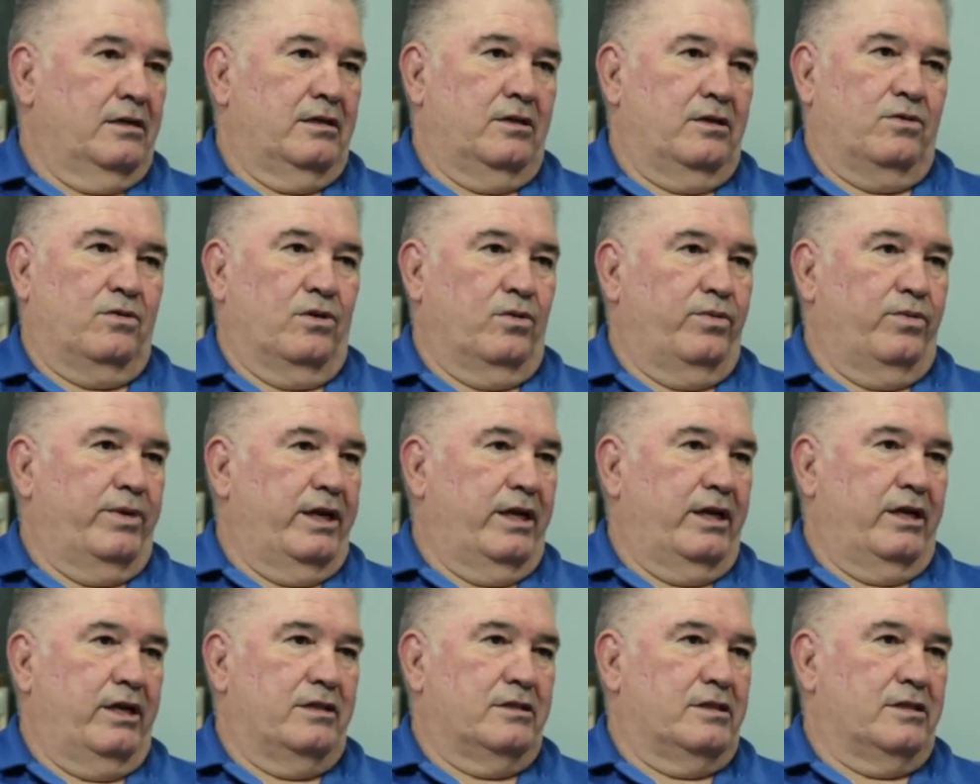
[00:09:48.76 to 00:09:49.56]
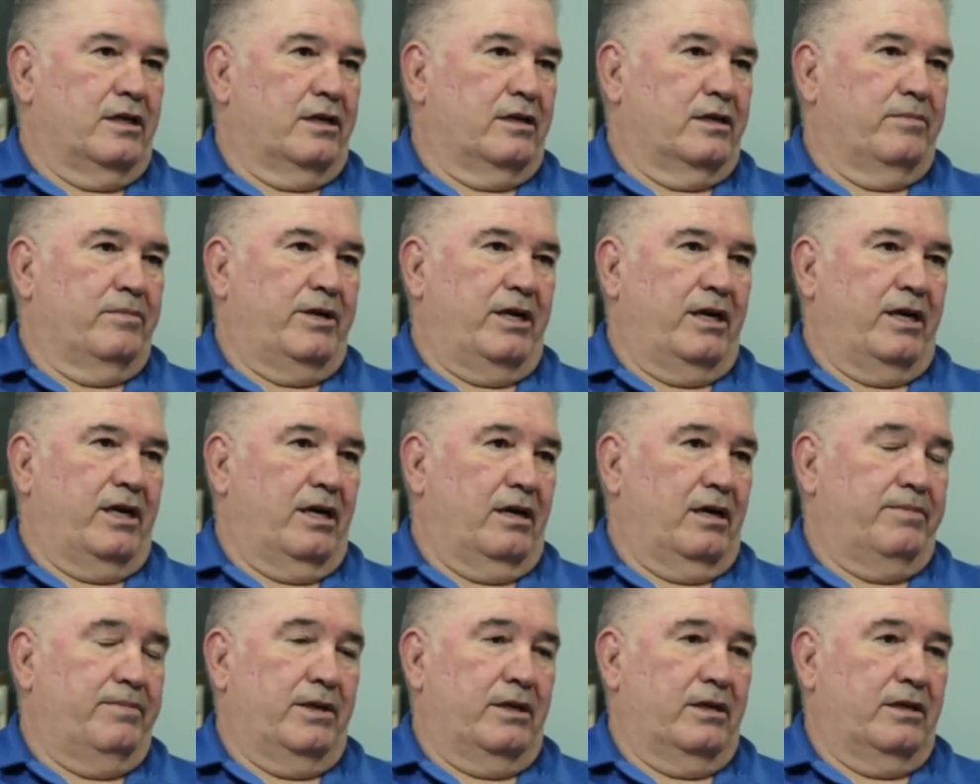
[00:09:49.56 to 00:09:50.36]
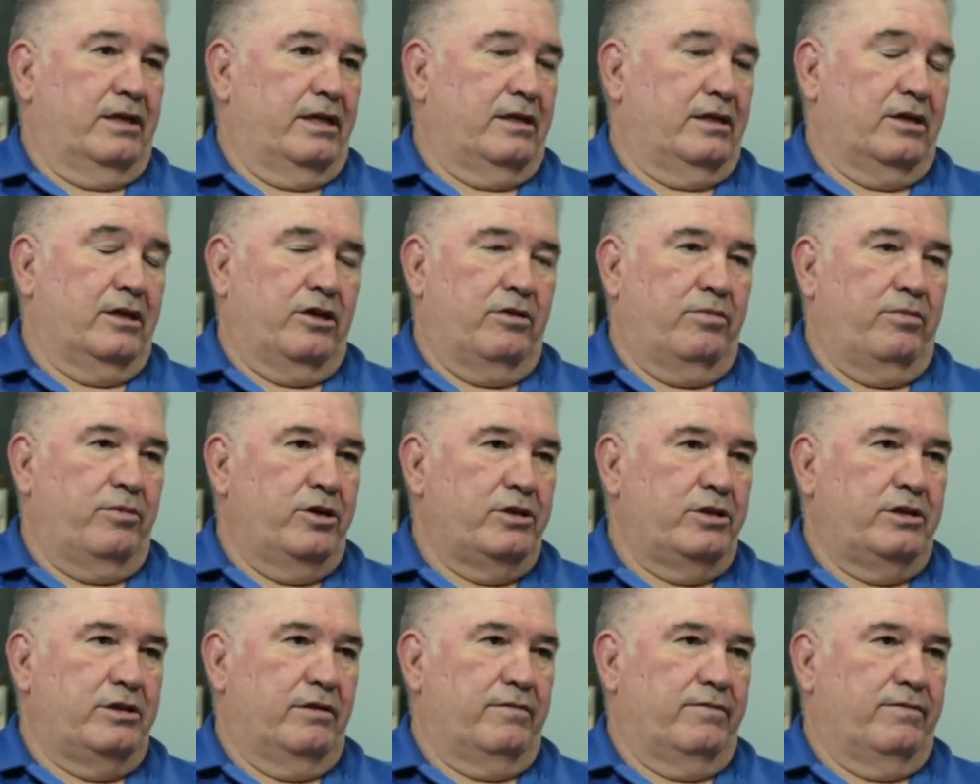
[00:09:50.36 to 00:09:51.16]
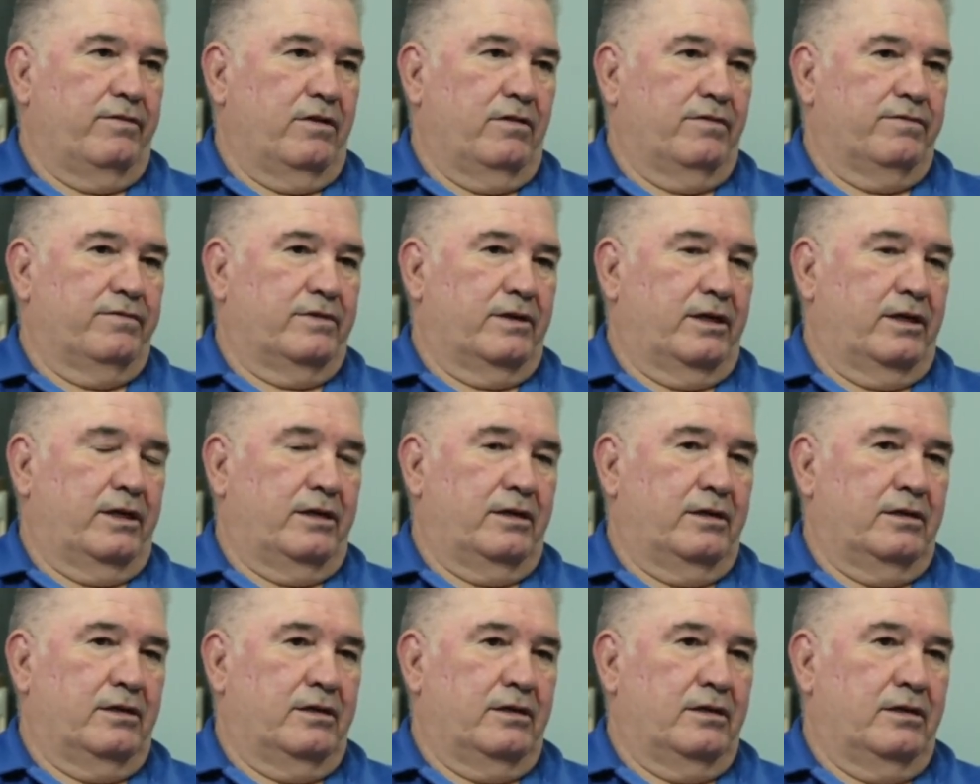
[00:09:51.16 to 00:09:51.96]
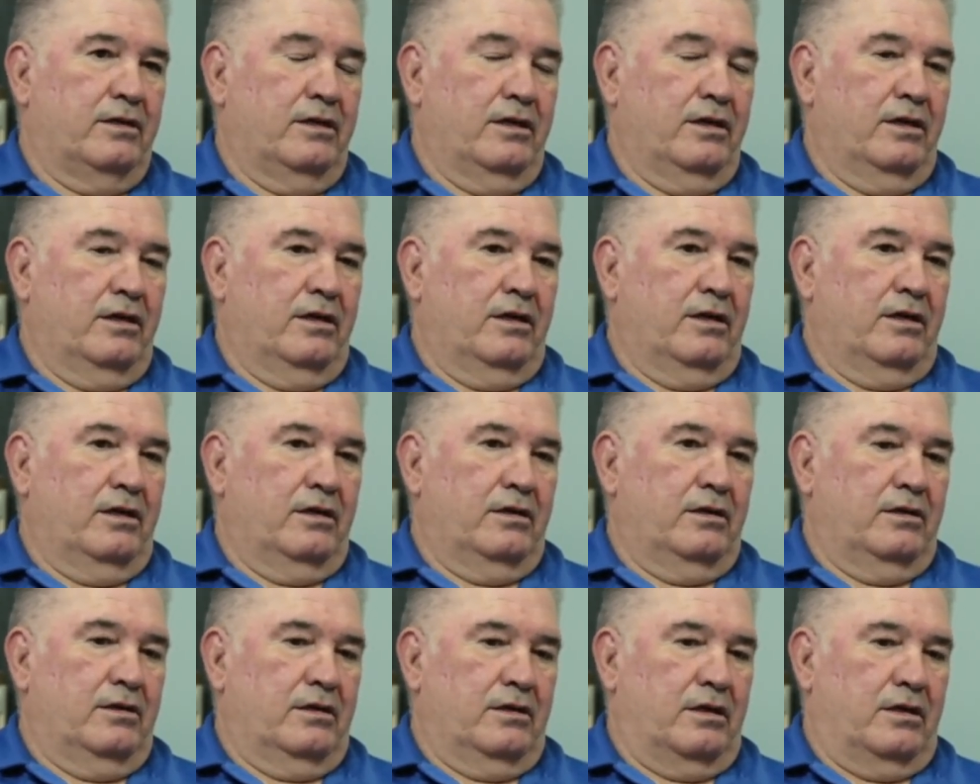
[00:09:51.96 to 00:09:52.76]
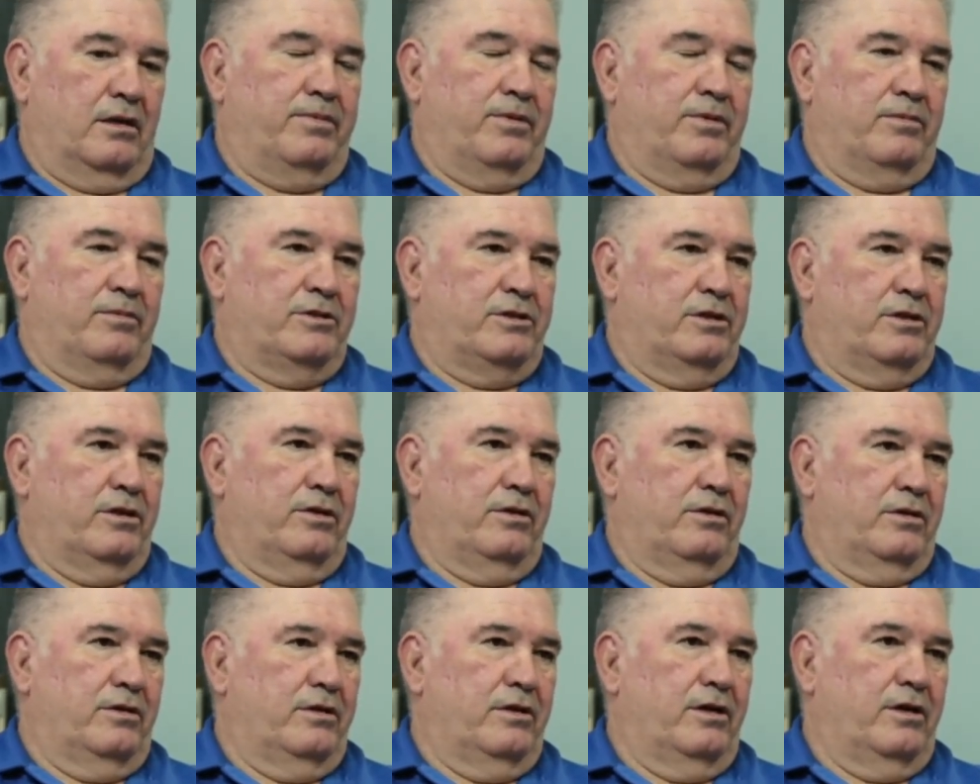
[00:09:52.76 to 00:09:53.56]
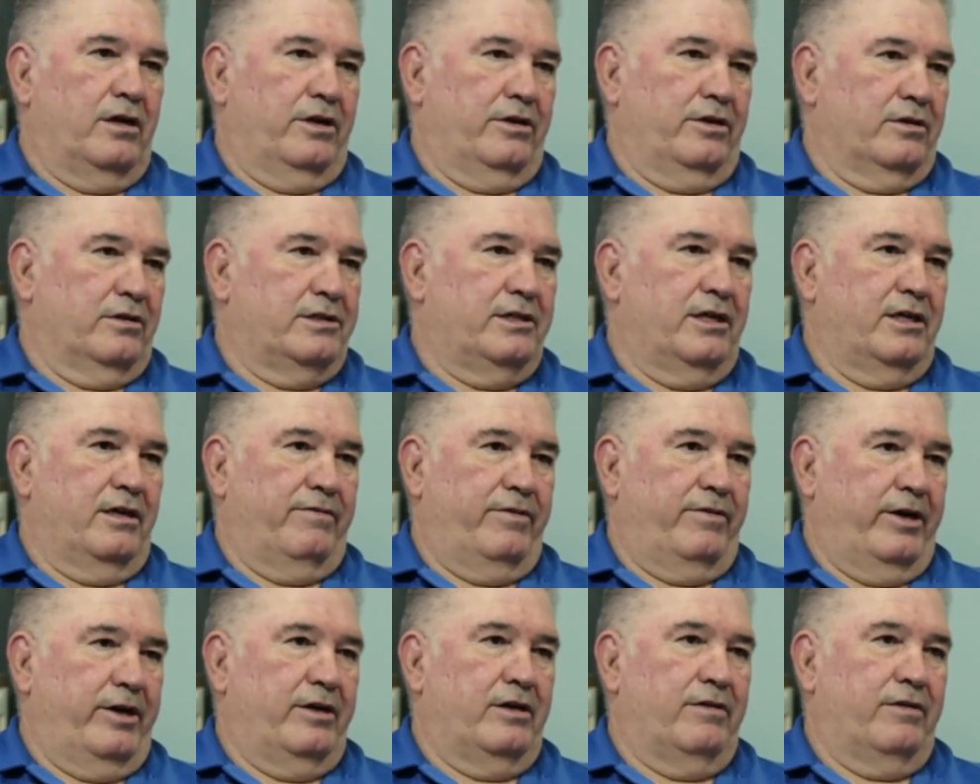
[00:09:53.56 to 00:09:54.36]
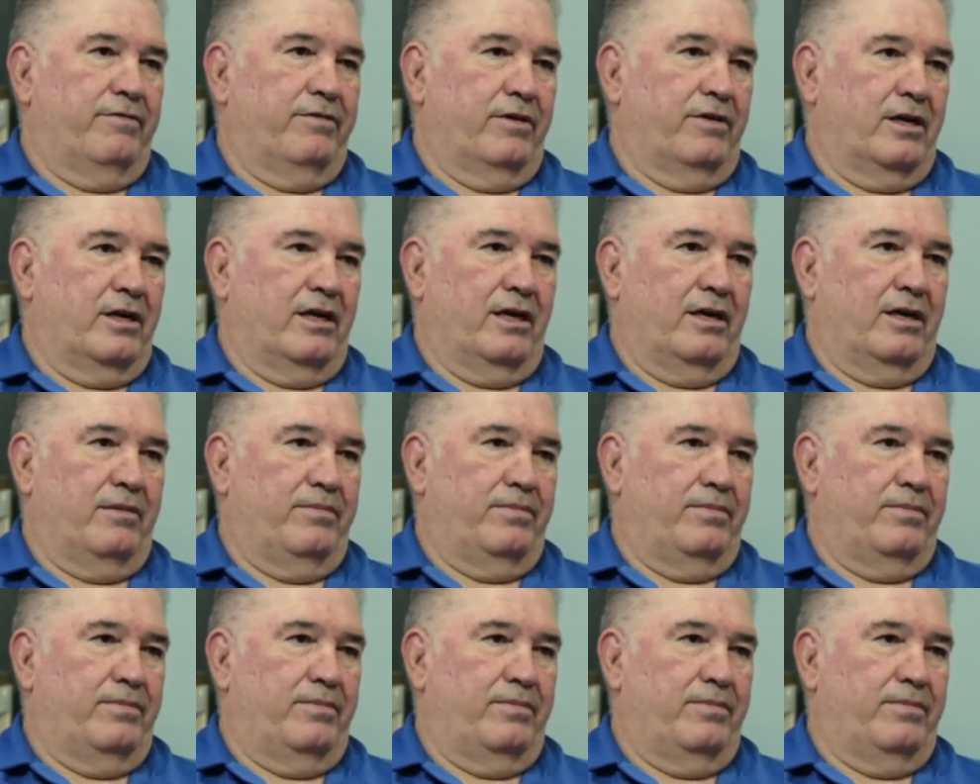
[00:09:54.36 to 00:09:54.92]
All we need is a little bit of help and get the community involved. And I promise you, you know, you'll see a very different club.